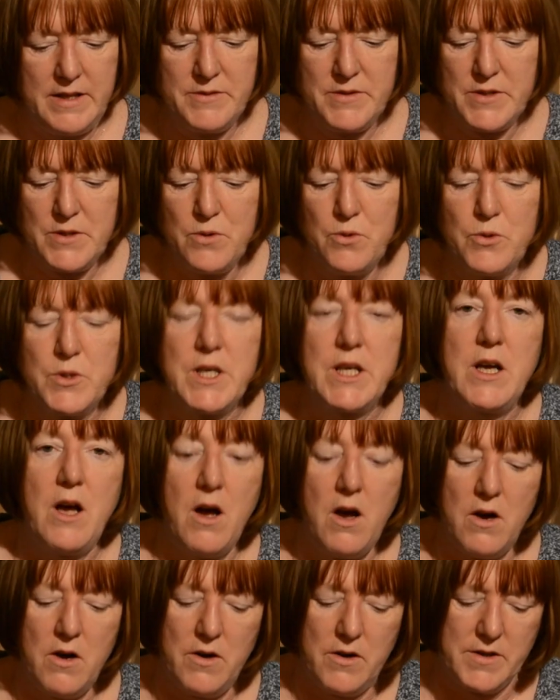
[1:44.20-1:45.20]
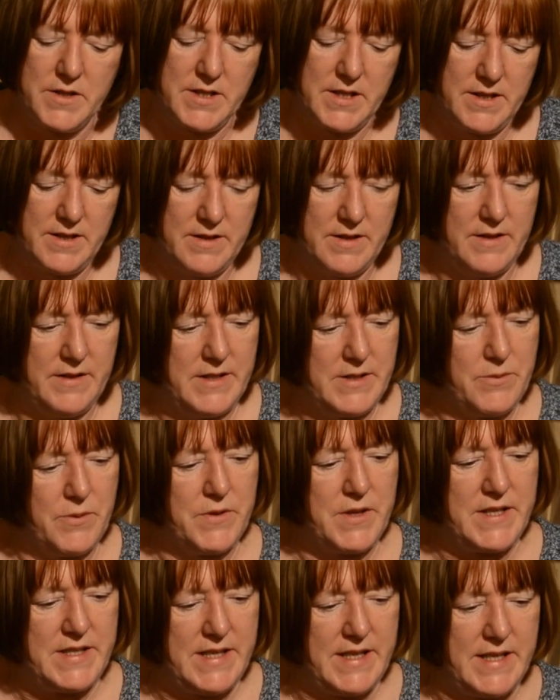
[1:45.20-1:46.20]
This is called a guard. This is what
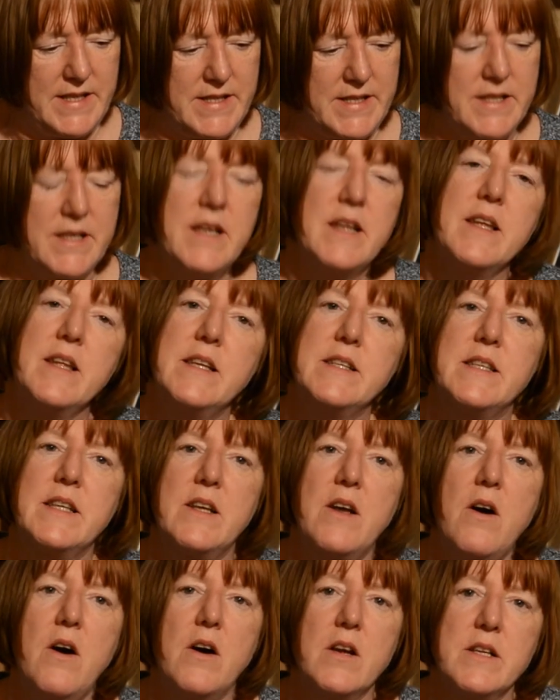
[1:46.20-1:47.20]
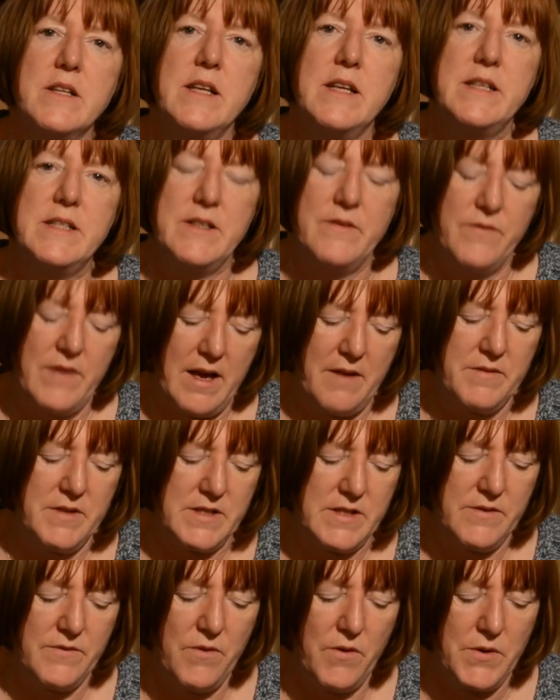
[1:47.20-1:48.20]
this is the guard that is found
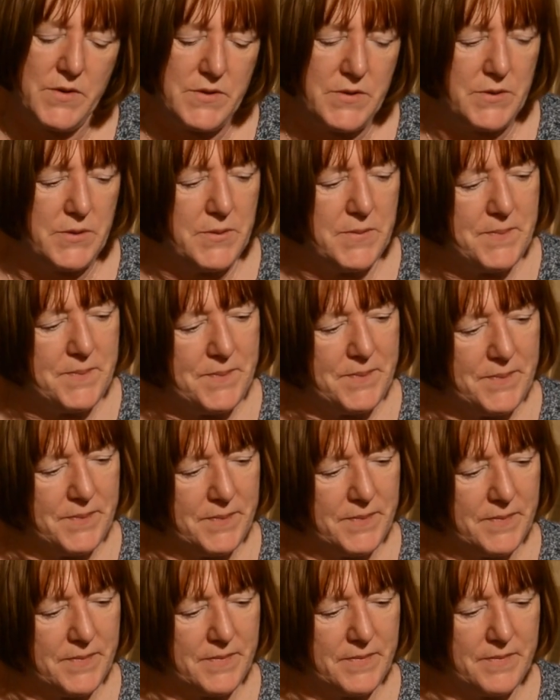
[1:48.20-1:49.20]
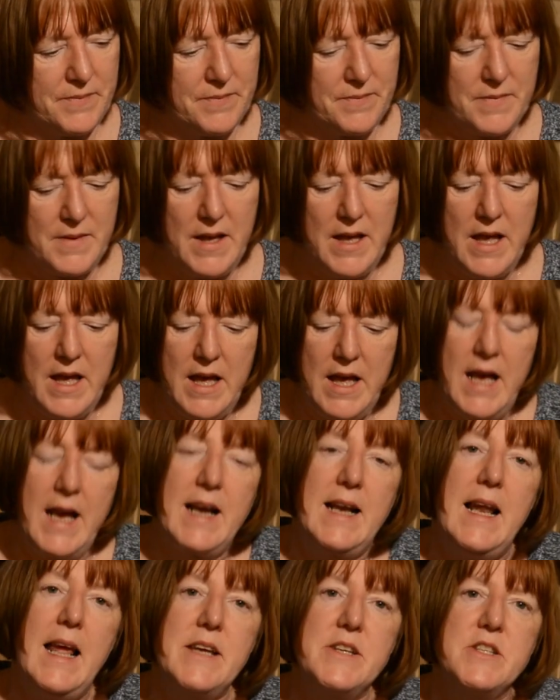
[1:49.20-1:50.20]
as the fossil. A
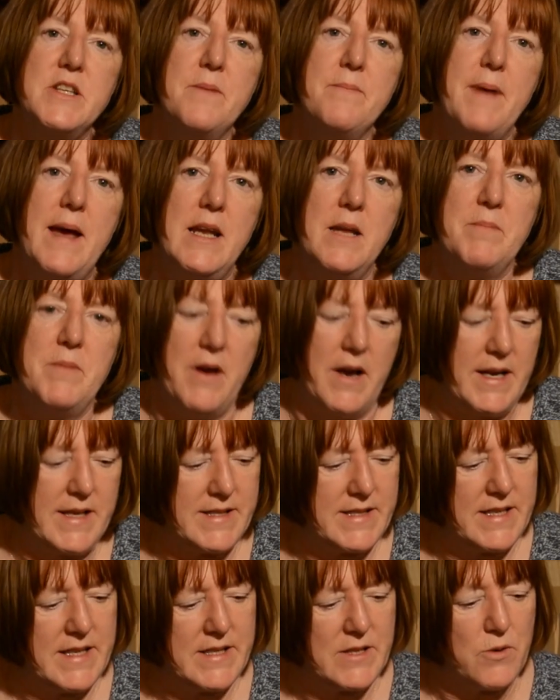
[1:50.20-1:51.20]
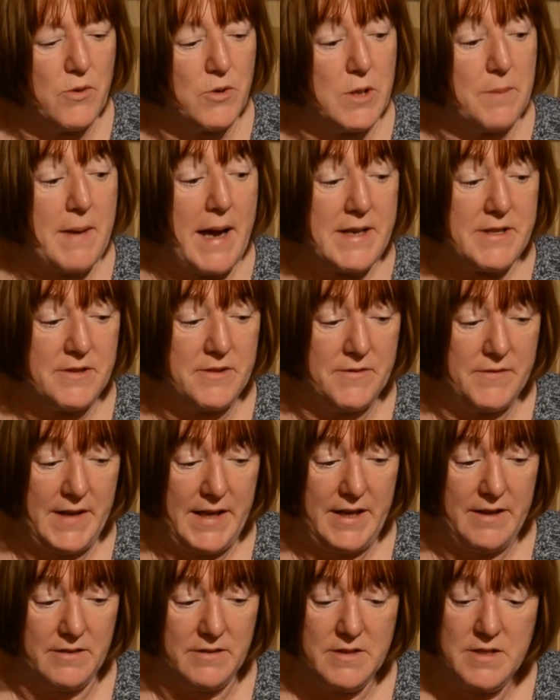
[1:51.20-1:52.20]
collection of Bellum Nights is called a
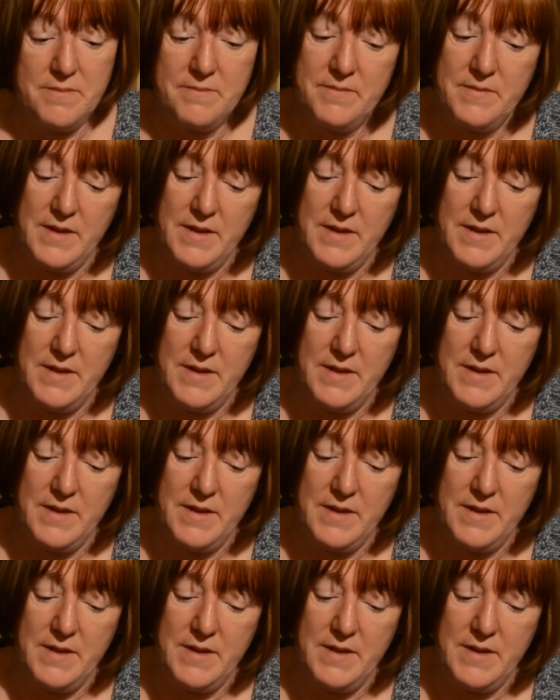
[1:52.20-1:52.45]
battlefield,